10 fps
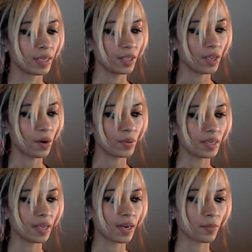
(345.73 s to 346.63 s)
You know,
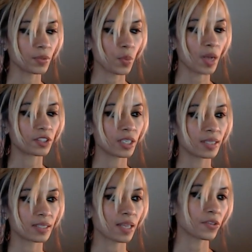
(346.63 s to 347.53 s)
and, and I was watching
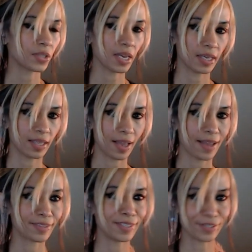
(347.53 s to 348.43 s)
this other thing and it
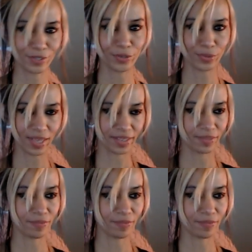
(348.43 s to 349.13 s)
had these two, like,